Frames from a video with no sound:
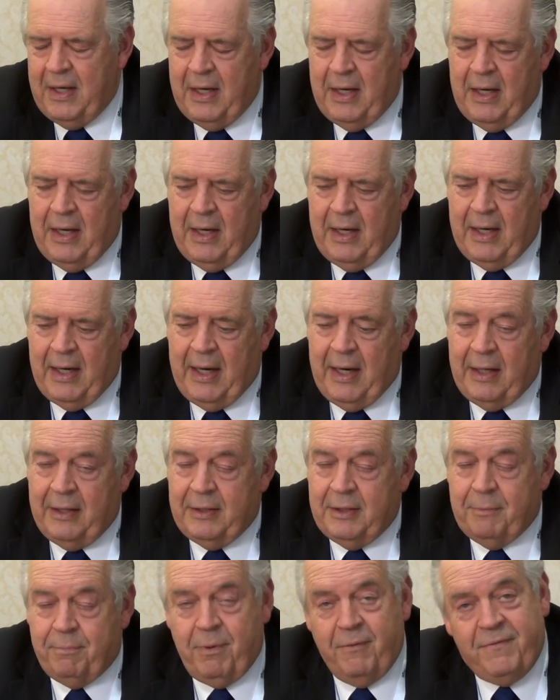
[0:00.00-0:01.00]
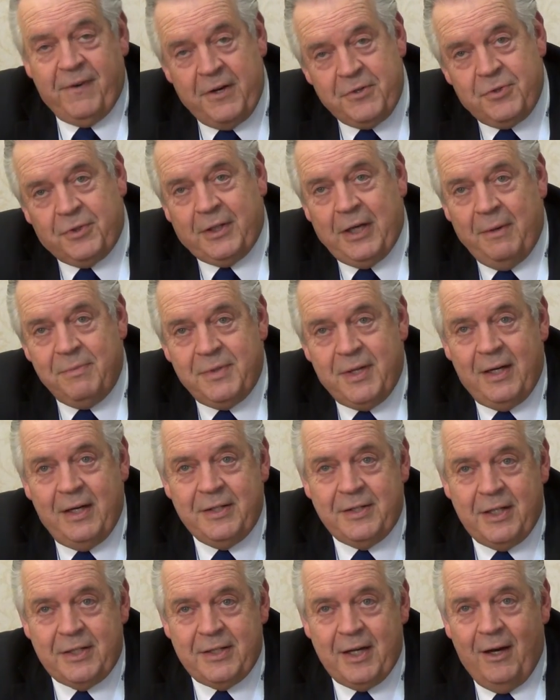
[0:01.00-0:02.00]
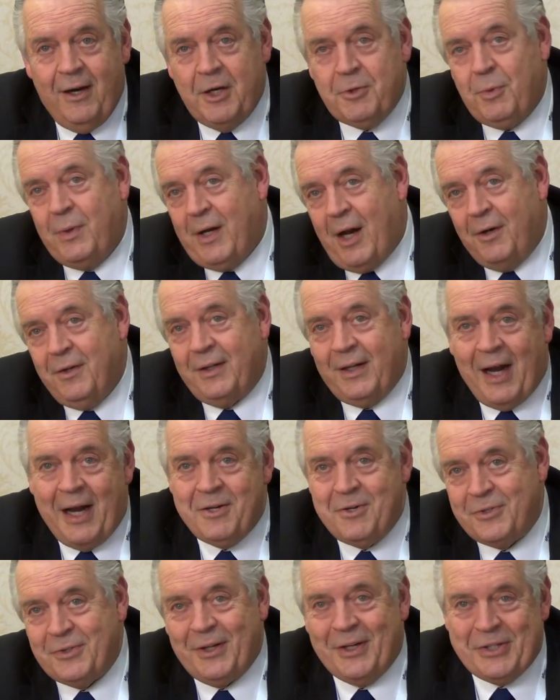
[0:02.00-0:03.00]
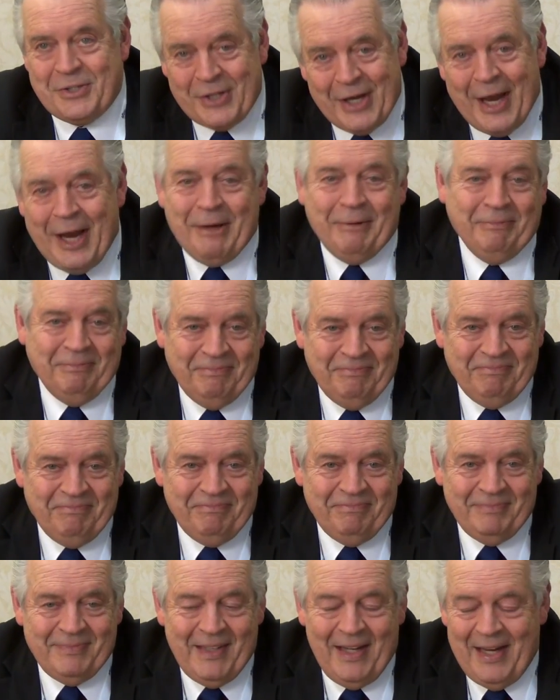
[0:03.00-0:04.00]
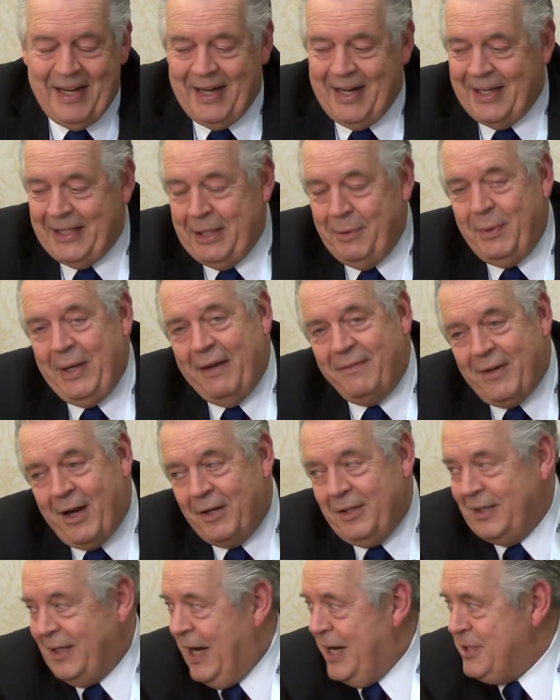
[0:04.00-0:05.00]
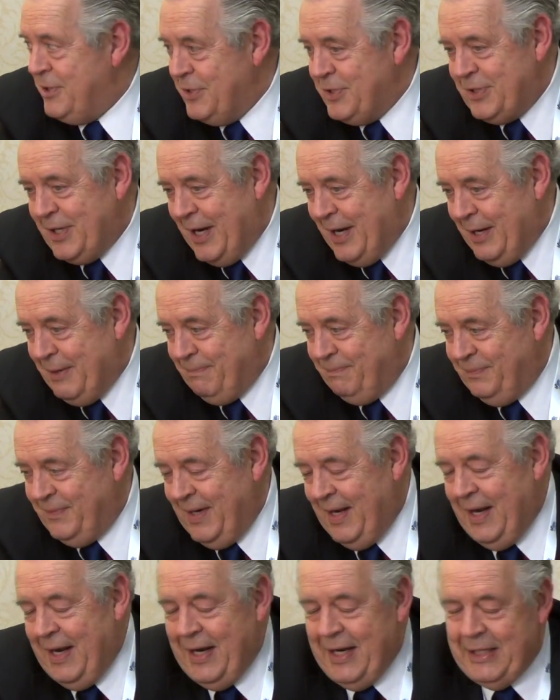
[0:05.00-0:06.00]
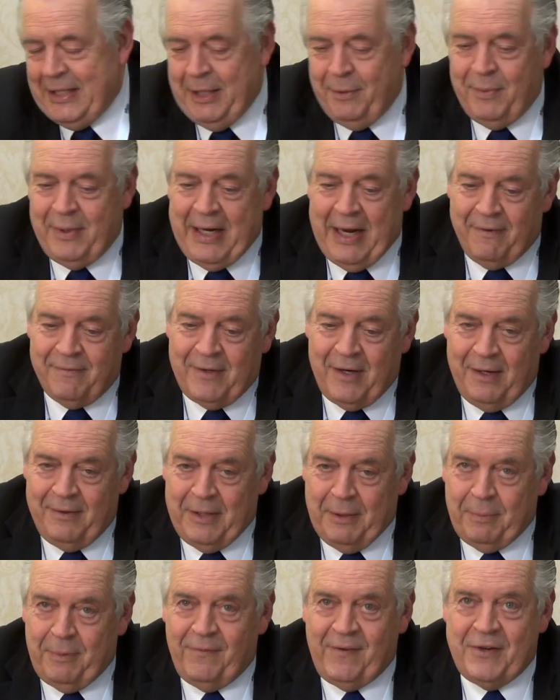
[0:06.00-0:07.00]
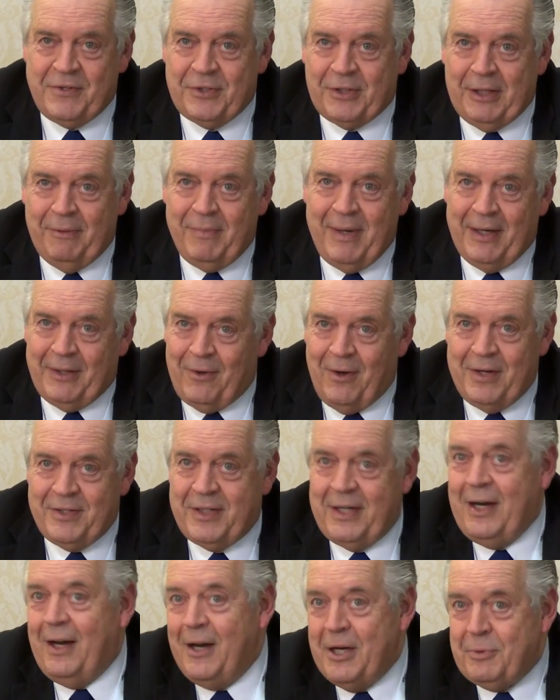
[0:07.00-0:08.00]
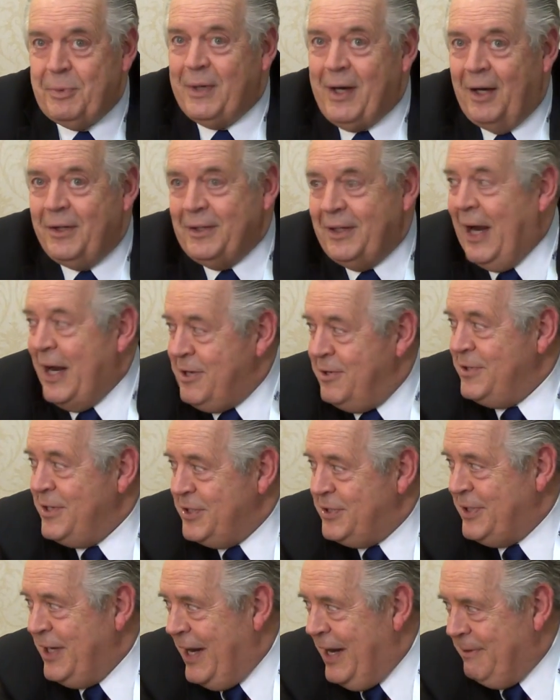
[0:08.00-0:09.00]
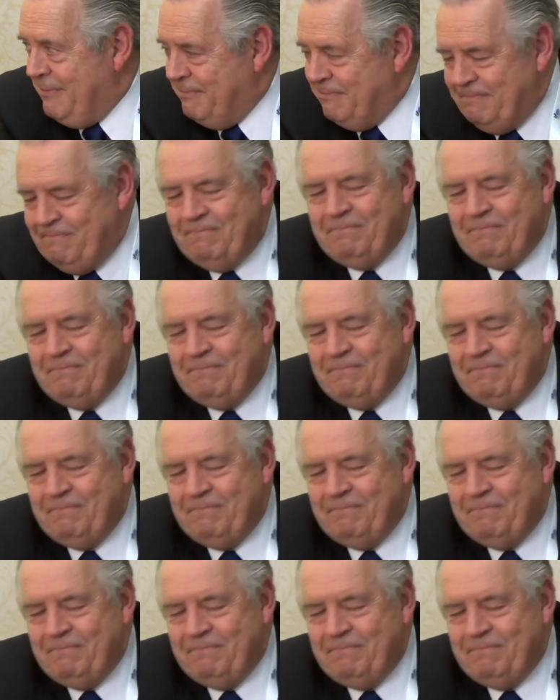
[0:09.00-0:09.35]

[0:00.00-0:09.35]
Mm-hmm. And the professor comes in and says, now here's what Doctor Geisler's going to say. And then we have Doctor Geisler say it. And then we have the professor come back on and say, now here's what Doctor Geisler just said.